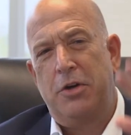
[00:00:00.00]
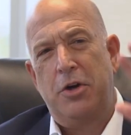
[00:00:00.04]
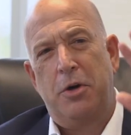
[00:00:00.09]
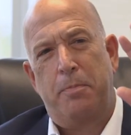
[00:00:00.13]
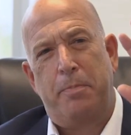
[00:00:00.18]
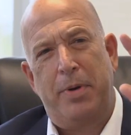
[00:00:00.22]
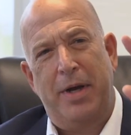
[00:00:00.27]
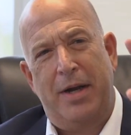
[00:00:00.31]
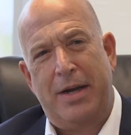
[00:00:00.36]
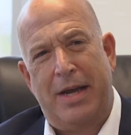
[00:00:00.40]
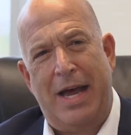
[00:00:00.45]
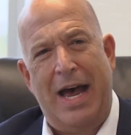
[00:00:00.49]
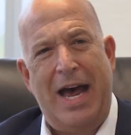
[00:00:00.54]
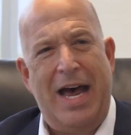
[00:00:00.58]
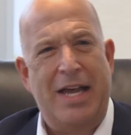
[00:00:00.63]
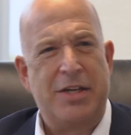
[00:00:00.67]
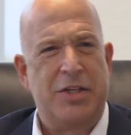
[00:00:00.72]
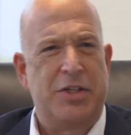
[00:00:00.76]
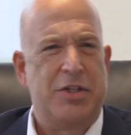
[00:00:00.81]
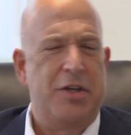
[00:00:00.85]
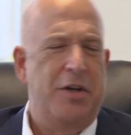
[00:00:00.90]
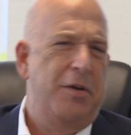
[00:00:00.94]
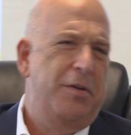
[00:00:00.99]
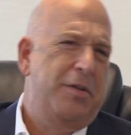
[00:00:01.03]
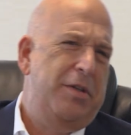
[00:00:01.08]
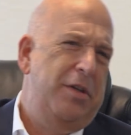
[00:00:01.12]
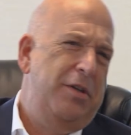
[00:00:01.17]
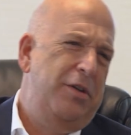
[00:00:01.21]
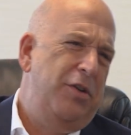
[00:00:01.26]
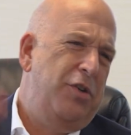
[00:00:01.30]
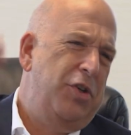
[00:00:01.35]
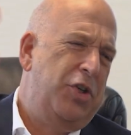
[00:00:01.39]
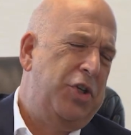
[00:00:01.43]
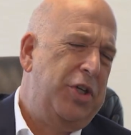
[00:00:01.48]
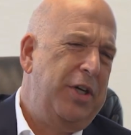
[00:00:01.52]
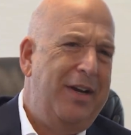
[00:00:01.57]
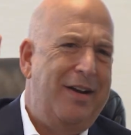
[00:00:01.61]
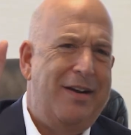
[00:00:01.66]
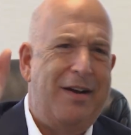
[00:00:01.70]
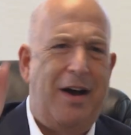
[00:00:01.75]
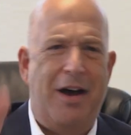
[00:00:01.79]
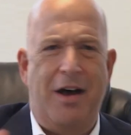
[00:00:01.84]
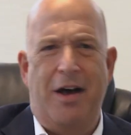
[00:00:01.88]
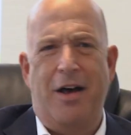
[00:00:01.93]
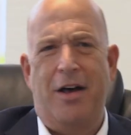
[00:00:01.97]
your Picassos and your
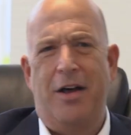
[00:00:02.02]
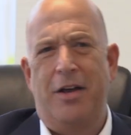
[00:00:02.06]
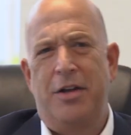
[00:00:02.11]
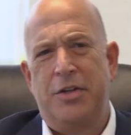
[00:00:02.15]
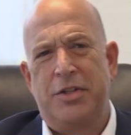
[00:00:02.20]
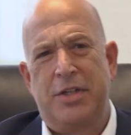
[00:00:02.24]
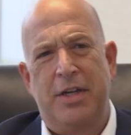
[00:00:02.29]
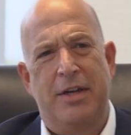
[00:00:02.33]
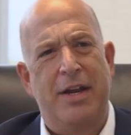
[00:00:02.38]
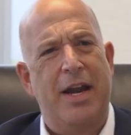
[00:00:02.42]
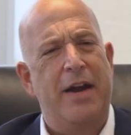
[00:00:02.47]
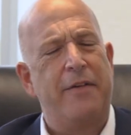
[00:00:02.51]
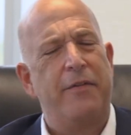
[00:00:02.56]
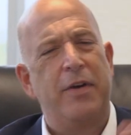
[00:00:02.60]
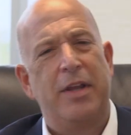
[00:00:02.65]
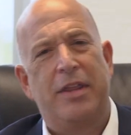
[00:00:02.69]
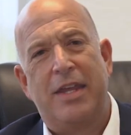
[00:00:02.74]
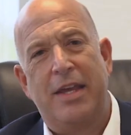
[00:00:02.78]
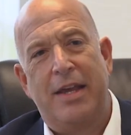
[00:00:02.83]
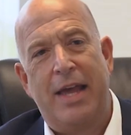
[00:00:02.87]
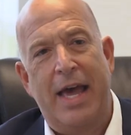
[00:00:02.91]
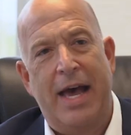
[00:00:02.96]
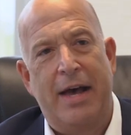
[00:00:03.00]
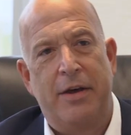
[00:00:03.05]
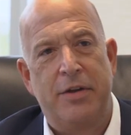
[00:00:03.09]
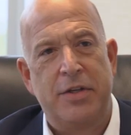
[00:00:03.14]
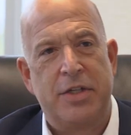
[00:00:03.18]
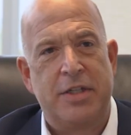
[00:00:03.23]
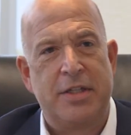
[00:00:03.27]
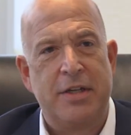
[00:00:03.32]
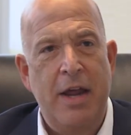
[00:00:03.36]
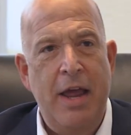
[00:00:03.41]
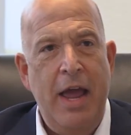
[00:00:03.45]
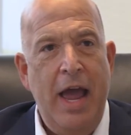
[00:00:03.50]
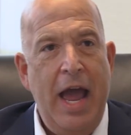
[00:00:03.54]
Chagalls and everything else.